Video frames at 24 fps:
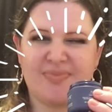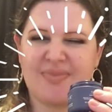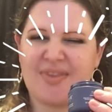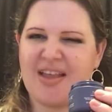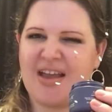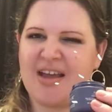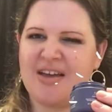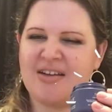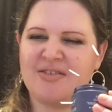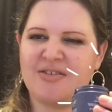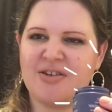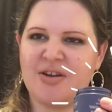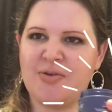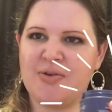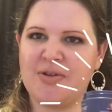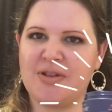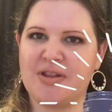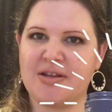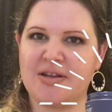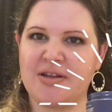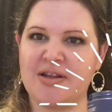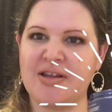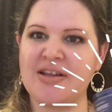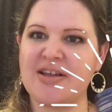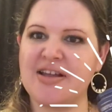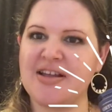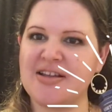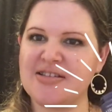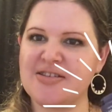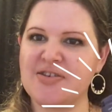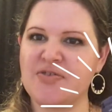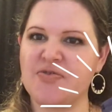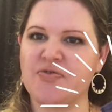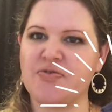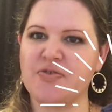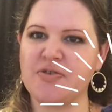don't know what it's
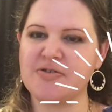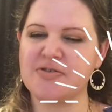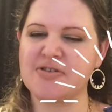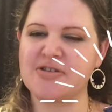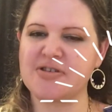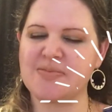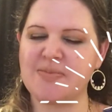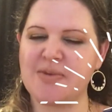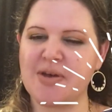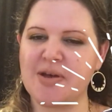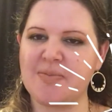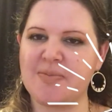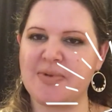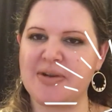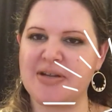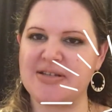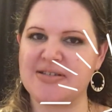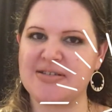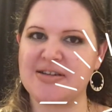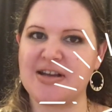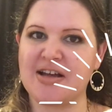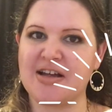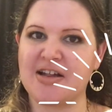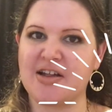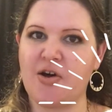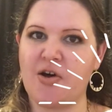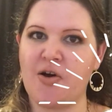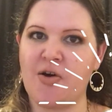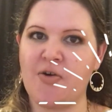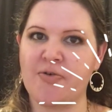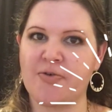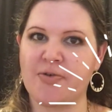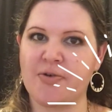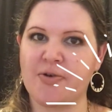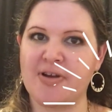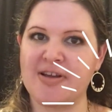a fruit smell, but it's not
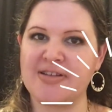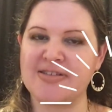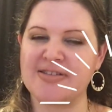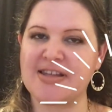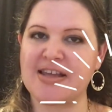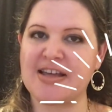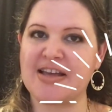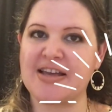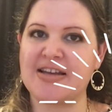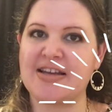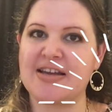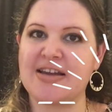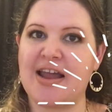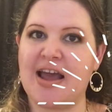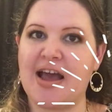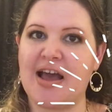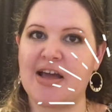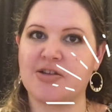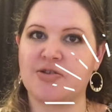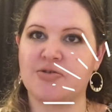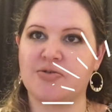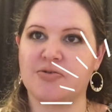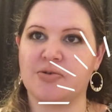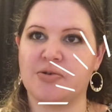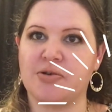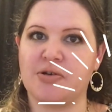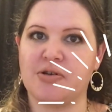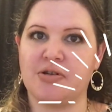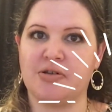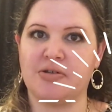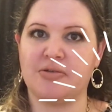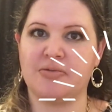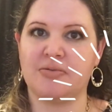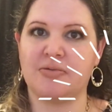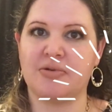over. It's like a natural